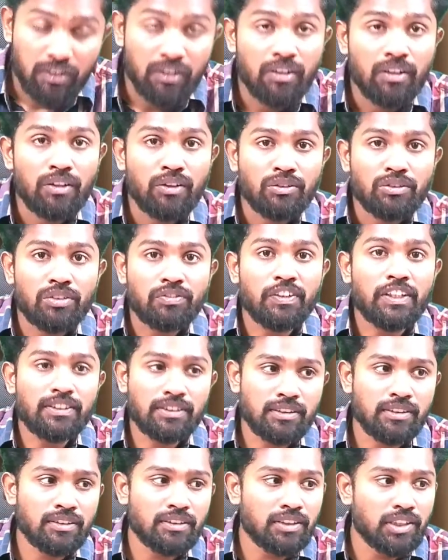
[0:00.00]
So
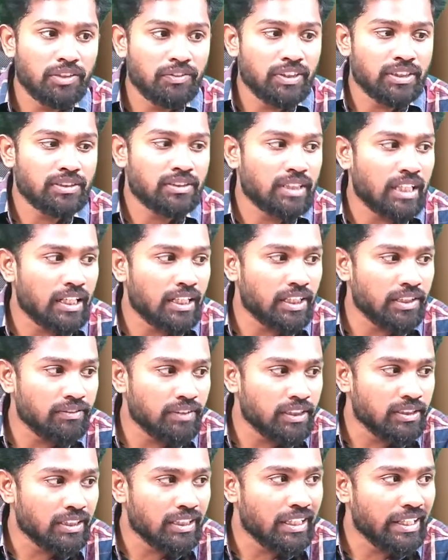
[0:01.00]
first we are starting
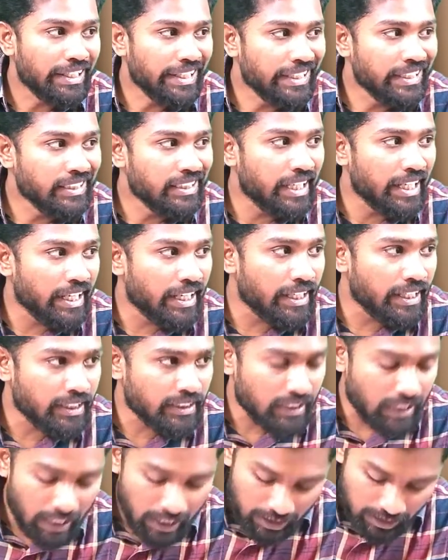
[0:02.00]
with
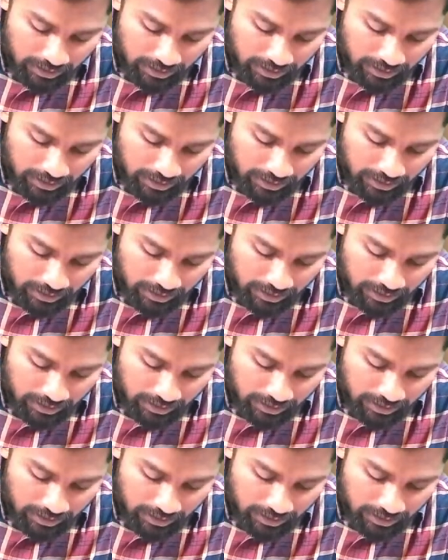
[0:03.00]
indirect tax